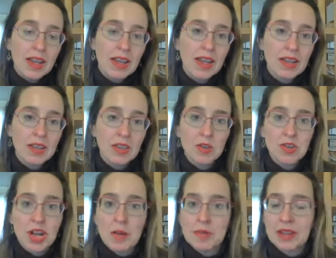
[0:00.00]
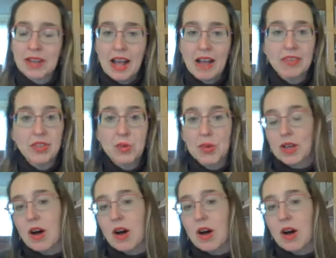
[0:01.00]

And those jobs can have you doing